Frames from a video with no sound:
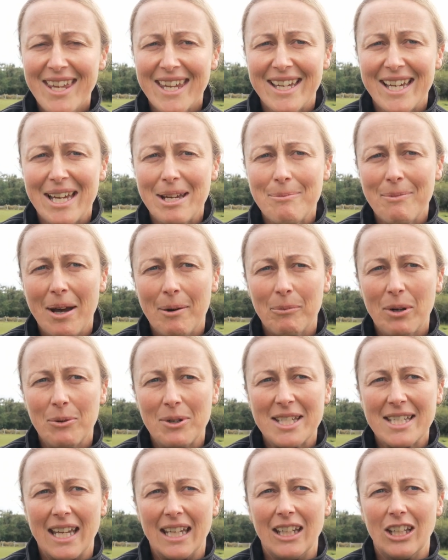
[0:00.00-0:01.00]
Um, and we
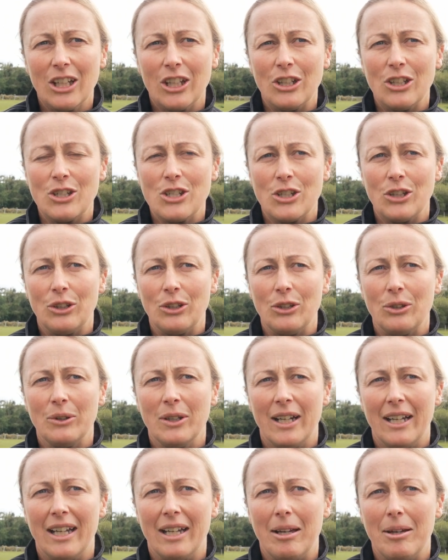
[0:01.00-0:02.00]
were taken
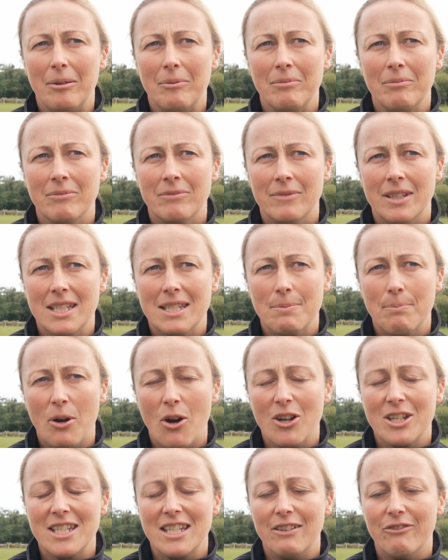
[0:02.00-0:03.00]
to um, this
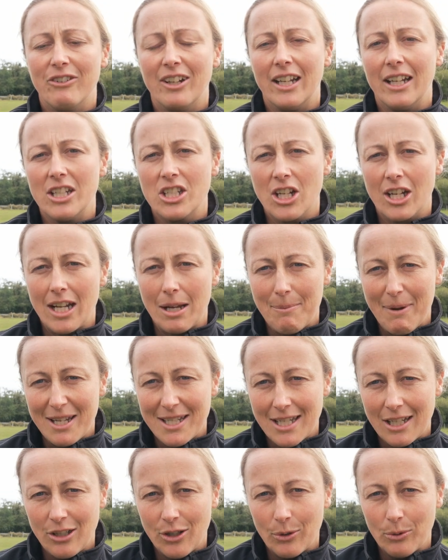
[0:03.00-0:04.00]
part of the village, and I
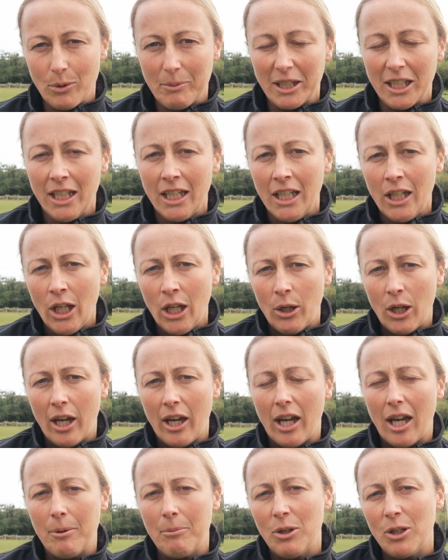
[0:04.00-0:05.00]
met a young woman
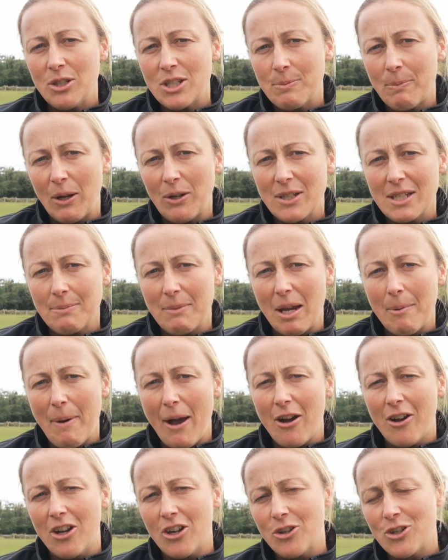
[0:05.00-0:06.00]
um, who spoke to me
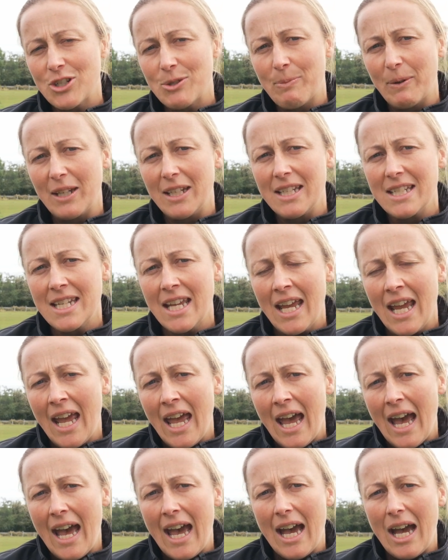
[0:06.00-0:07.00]
about her husband,
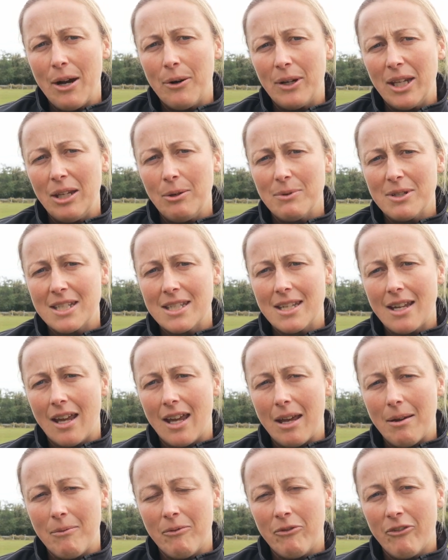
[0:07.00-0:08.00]
how he was
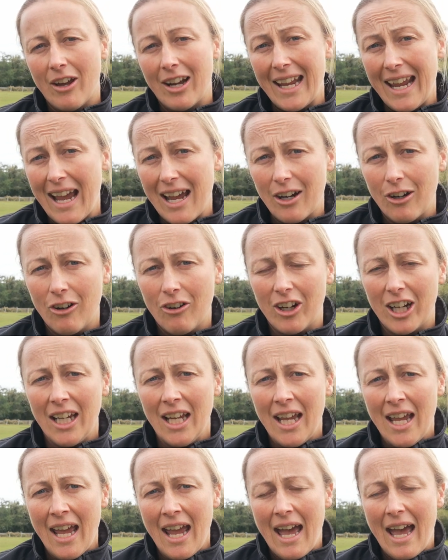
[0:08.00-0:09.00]
um, fairly
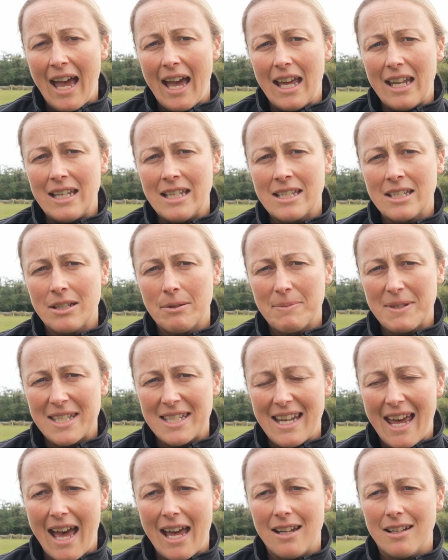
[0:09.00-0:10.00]
angry and
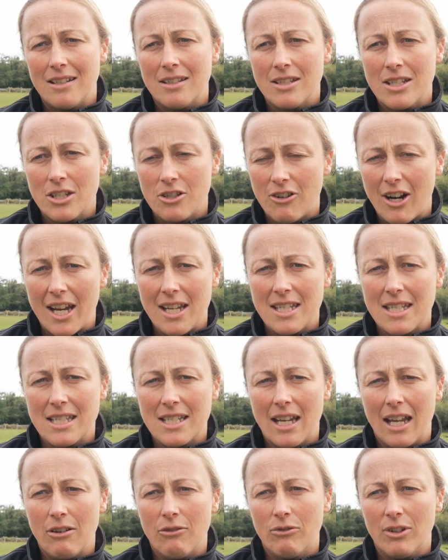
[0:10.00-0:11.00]
upset and
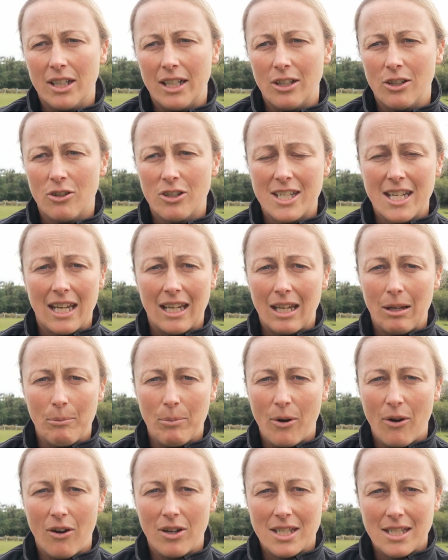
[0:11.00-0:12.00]
stressed and really not taking
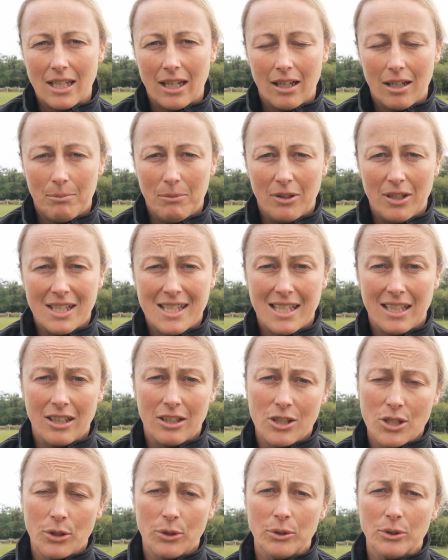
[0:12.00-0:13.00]
part in community
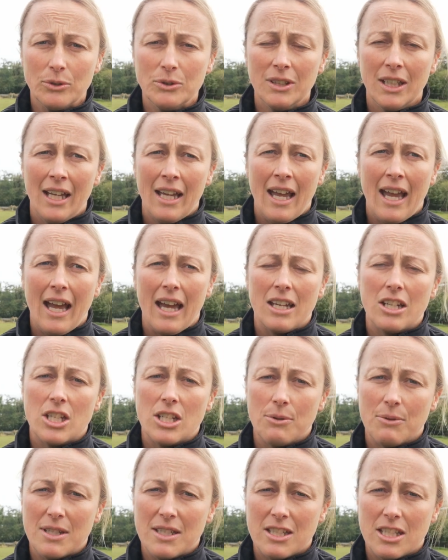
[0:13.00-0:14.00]
at all, and
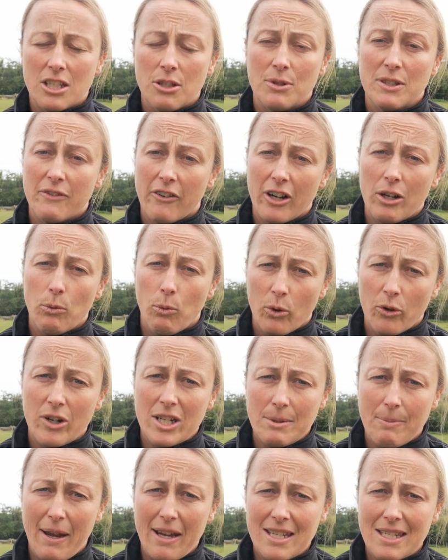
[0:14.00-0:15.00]
she was, she was very
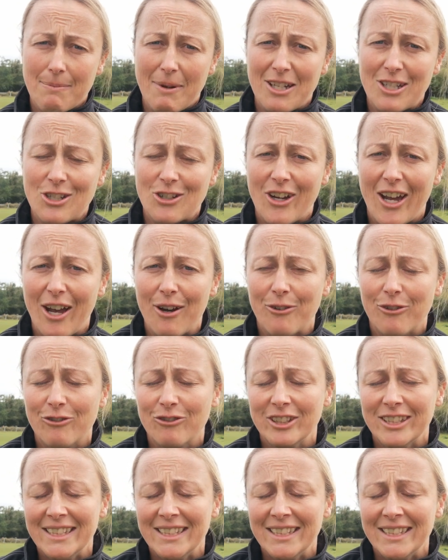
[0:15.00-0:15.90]
worried about his mental health.